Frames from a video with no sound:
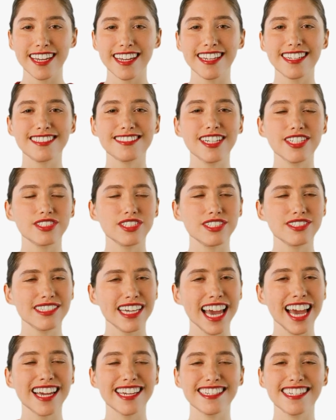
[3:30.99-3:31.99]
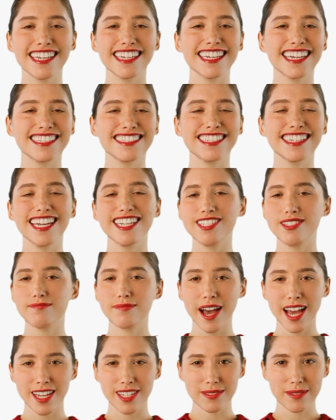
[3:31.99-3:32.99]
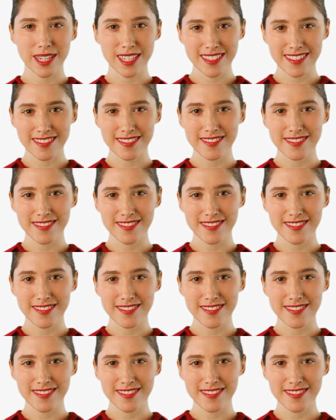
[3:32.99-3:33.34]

such as caching and session management.